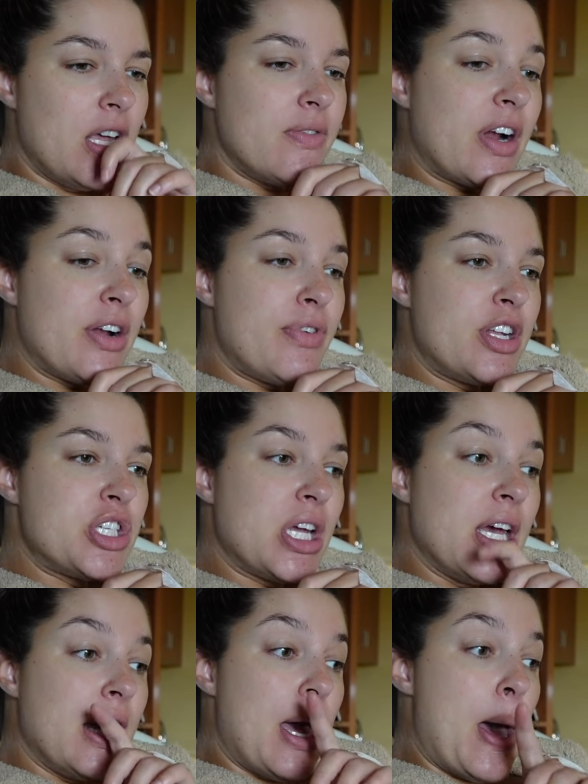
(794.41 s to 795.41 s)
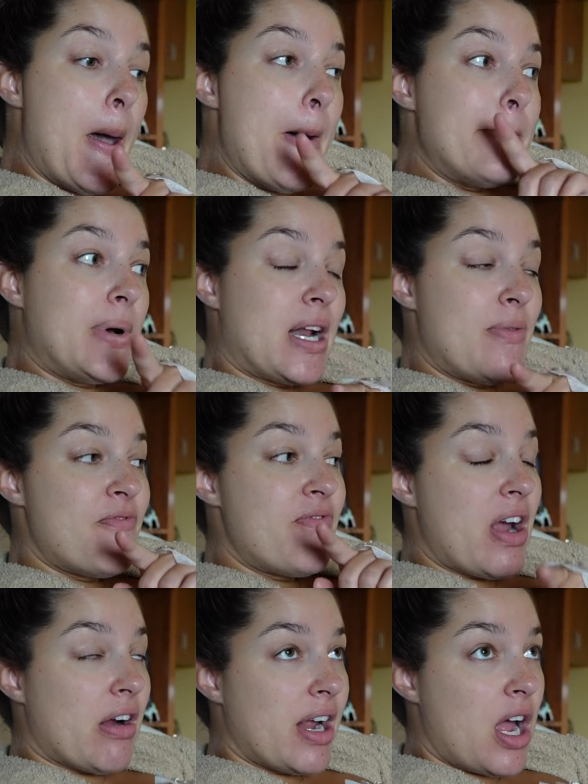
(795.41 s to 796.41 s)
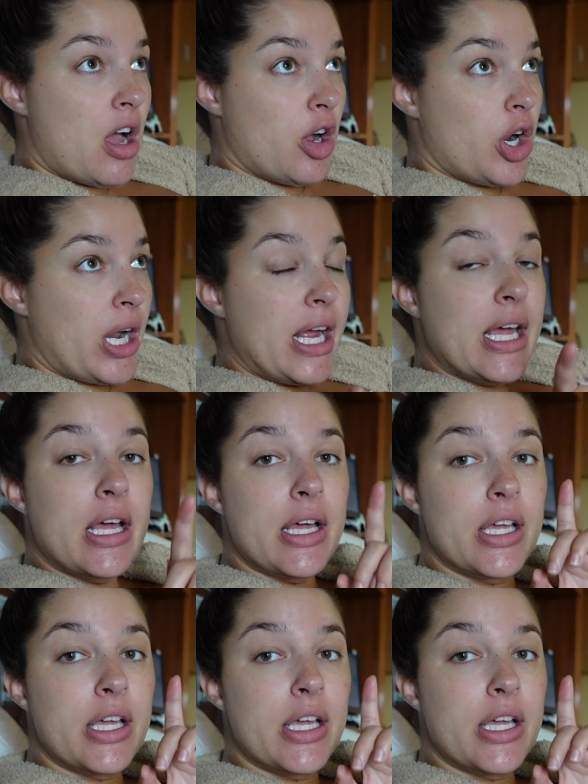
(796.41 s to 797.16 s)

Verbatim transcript: Very fudgy, but I'm very hungry.